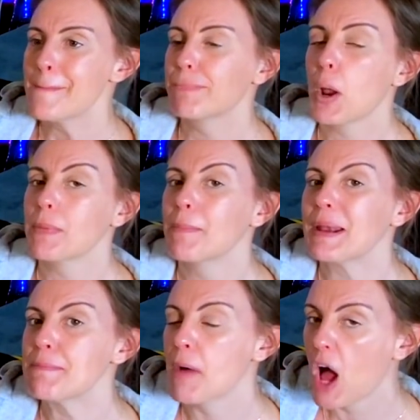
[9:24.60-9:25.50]

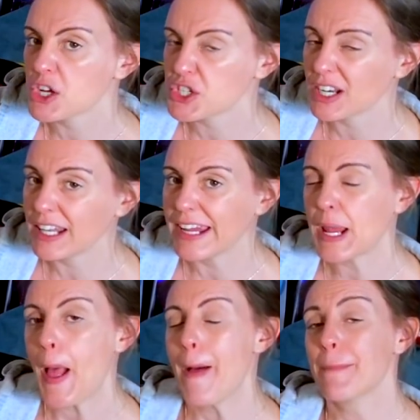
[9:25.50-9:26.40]
Probably marginally,
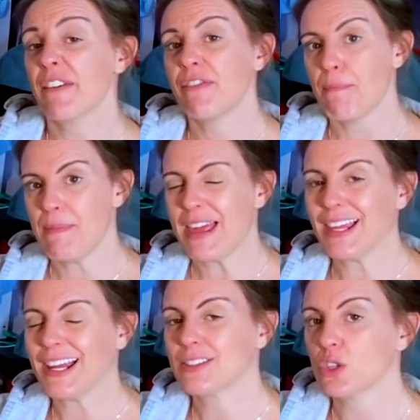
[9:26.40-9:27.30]
but for me
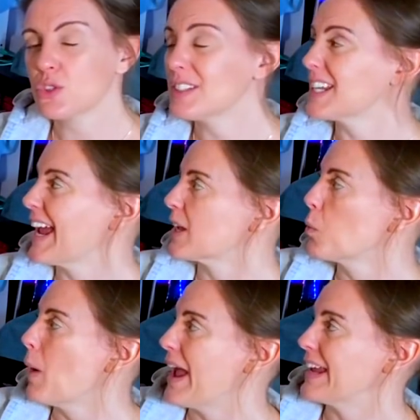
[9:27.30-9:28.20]
it doesn't take
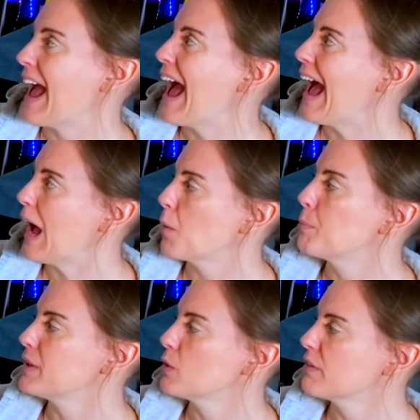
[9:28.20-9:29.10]
away how
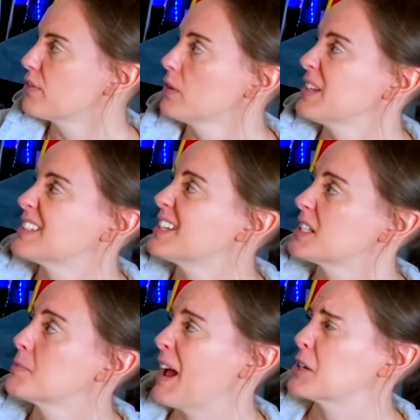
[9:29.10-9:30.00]
beautiful this
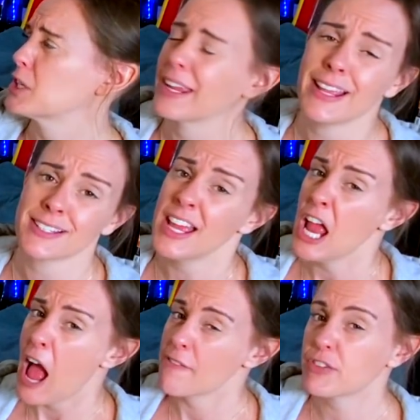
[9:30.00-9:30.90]
system actually is.
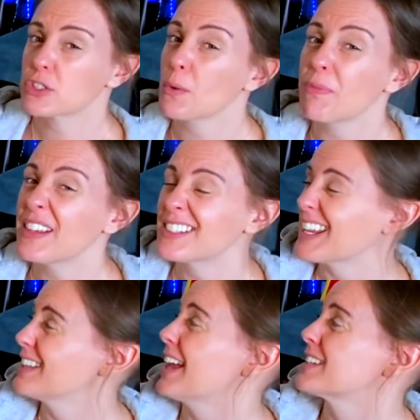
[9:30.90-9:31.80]
And for something,
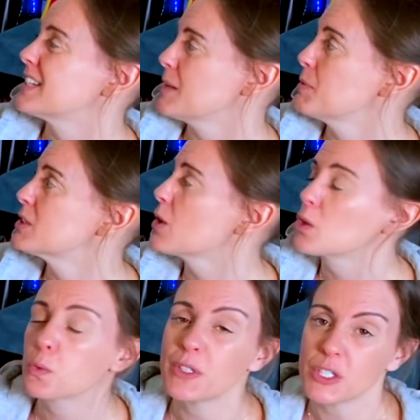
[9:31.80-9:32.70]
say, like Demon
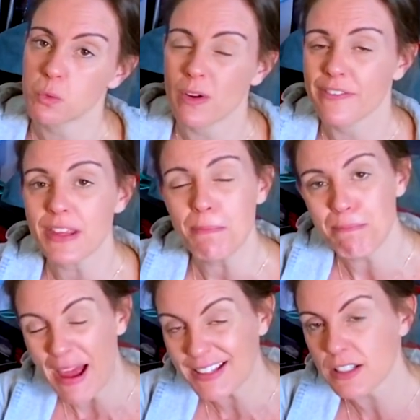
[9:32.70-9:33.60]
Souls, which is one of the
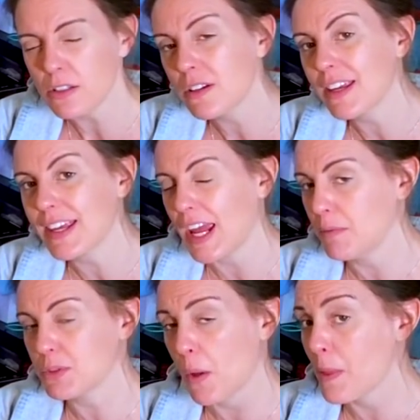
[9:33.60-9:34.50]
better looking
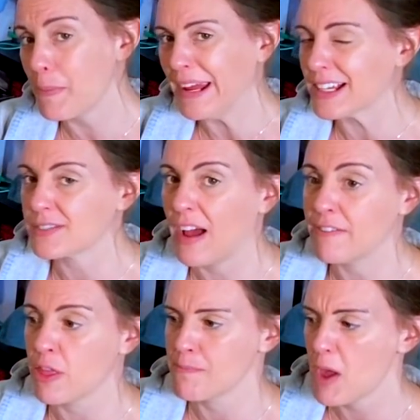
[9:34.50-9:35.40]
games on the PS5
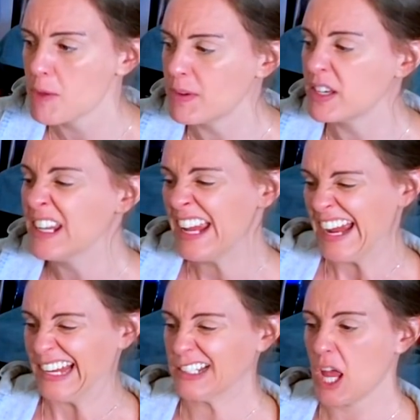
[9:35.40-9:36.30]
at the moment
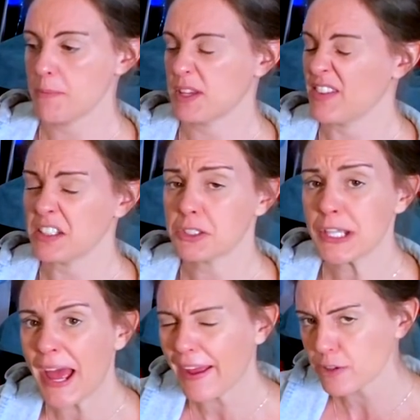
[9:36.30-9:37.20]
in terms of its
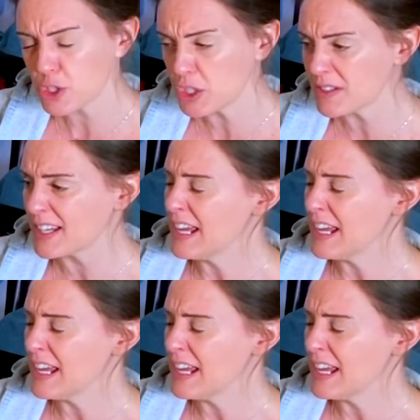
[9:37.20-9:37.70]
textures,